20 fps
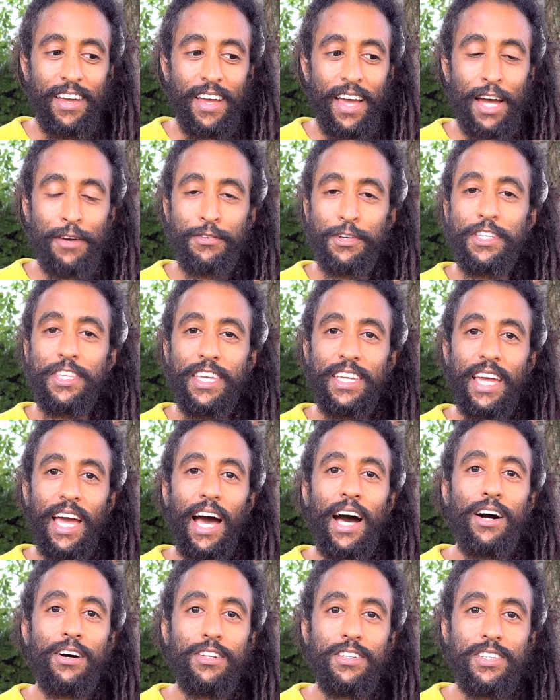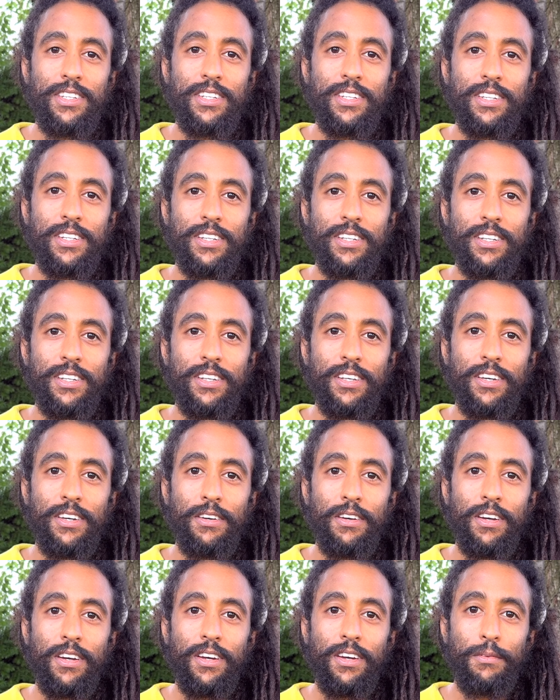everything else,
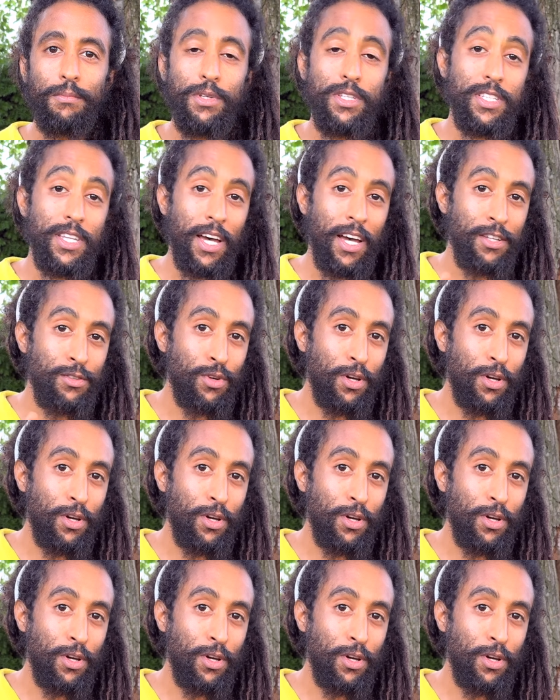besides